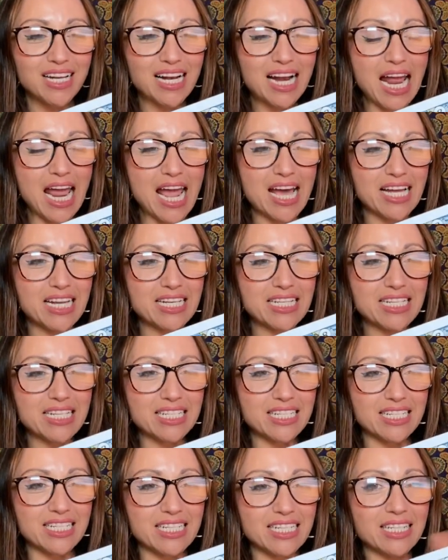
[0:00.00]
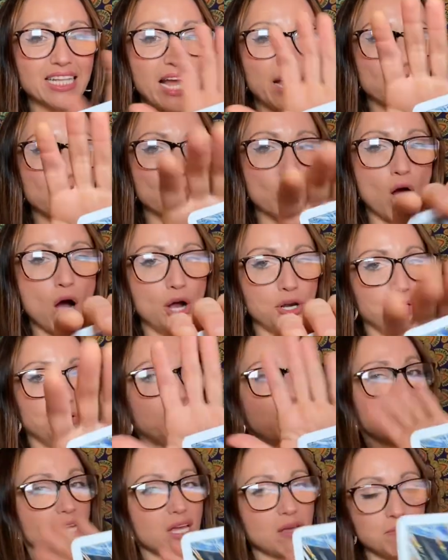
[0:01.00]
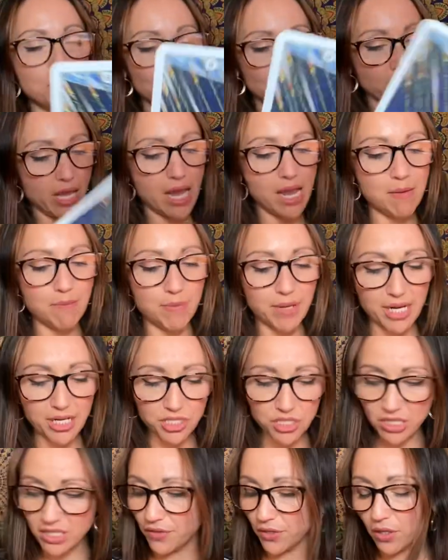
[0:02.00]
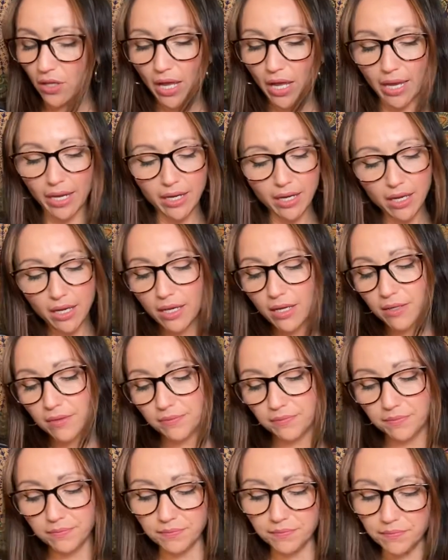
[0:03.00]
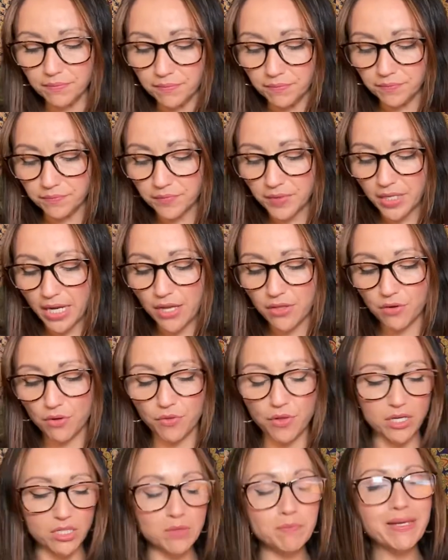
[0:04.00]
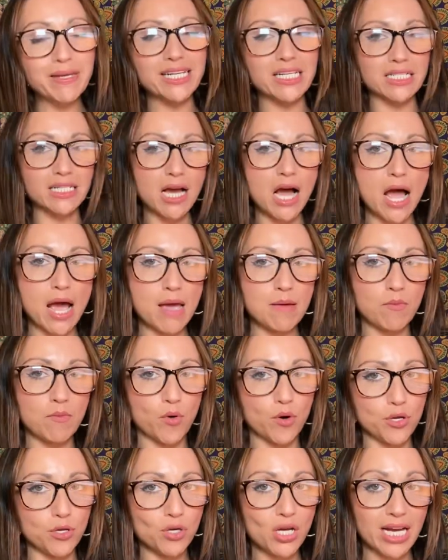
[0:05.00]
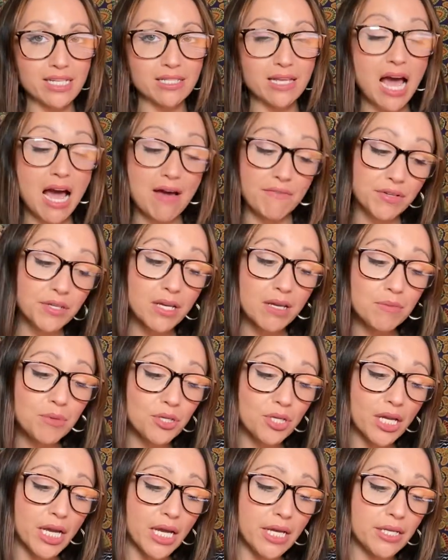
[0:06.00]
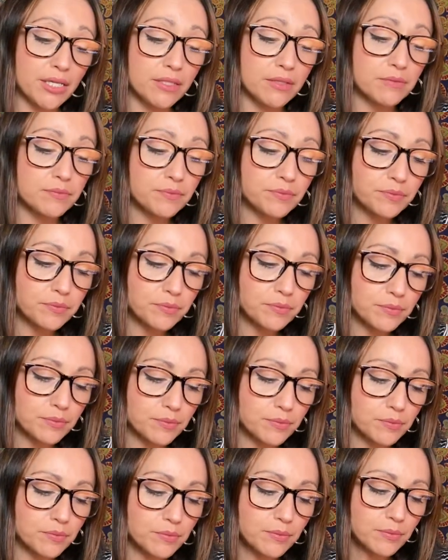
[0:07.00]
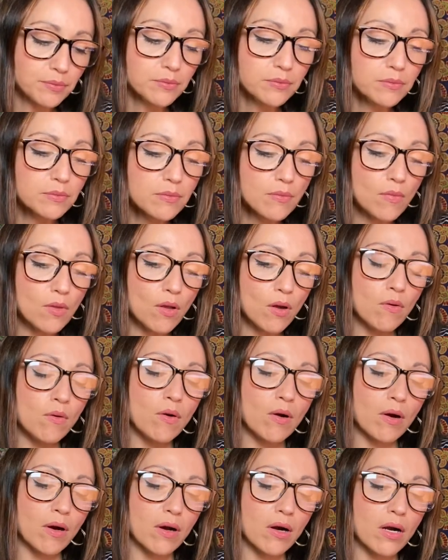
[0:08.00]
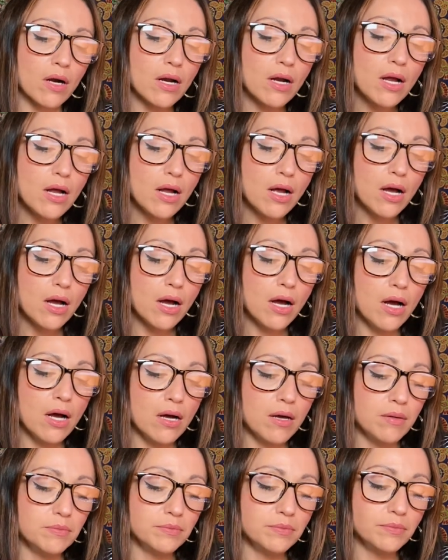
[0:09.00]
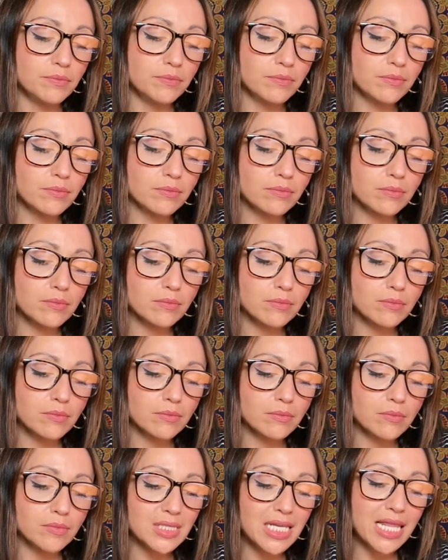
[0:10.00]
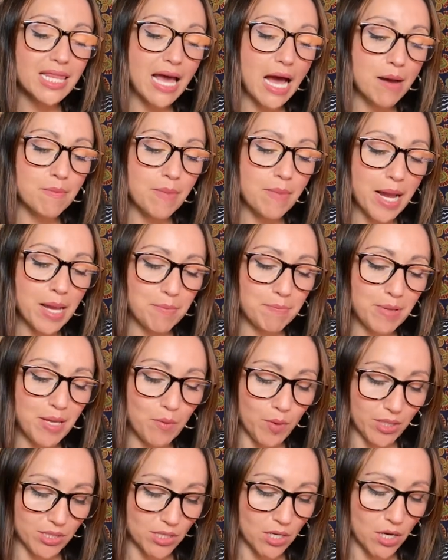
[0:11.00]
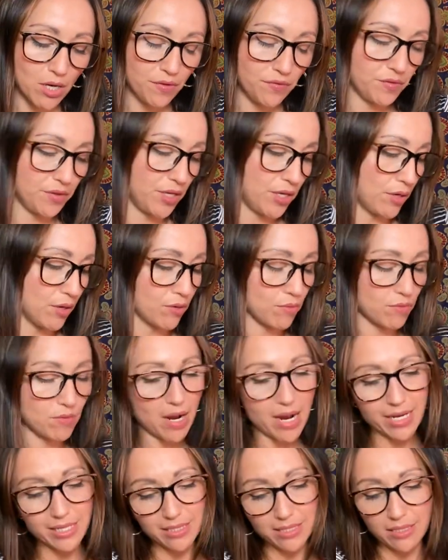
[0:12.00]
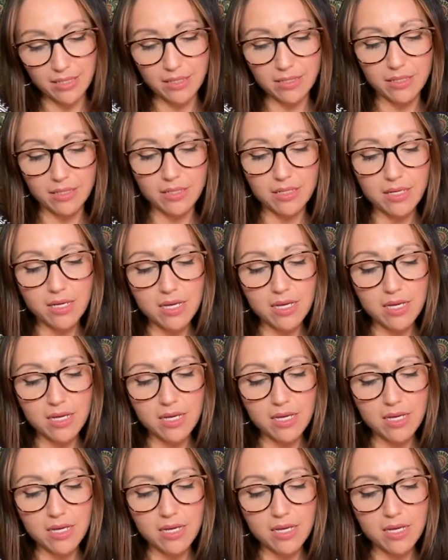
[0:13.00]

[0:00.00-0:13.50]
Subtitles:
And later on you can communicate, but I just feel like either there's been a time where you guys haven't communicated, or that might be what's on the horizon.